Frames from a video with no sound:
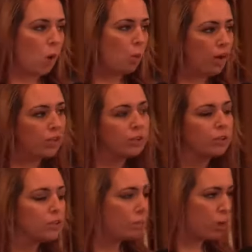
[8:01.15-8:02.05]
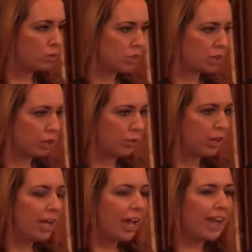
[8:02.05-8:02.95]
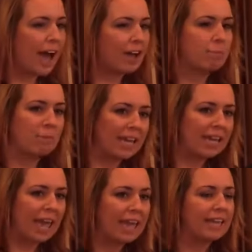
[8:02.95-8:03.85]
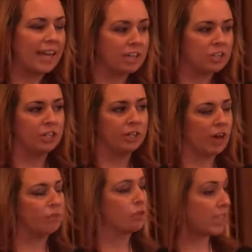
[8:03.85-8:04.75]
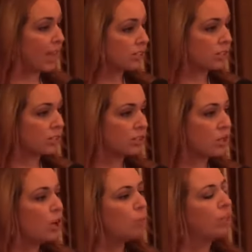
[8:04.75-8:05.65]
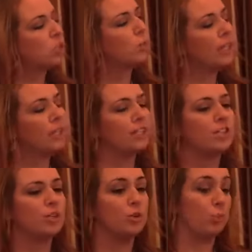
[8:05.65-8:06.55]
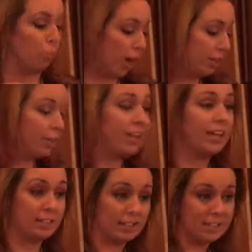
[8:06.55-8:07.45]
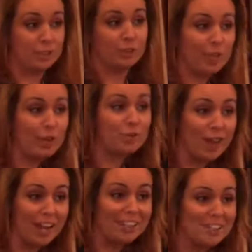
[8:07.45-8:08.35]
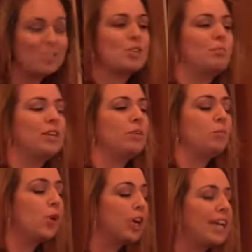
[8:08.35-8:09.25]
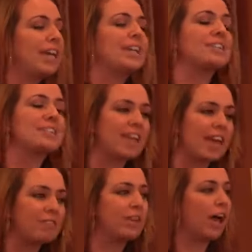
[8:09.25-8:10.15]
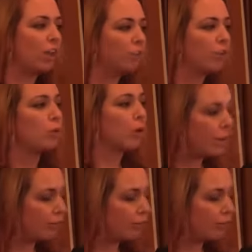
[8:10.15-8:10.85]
what you were exposed to, and how to mitigate and engineer out those hazards. Because we needed to, one, it, it's your legal right to be working in a safe and healthful work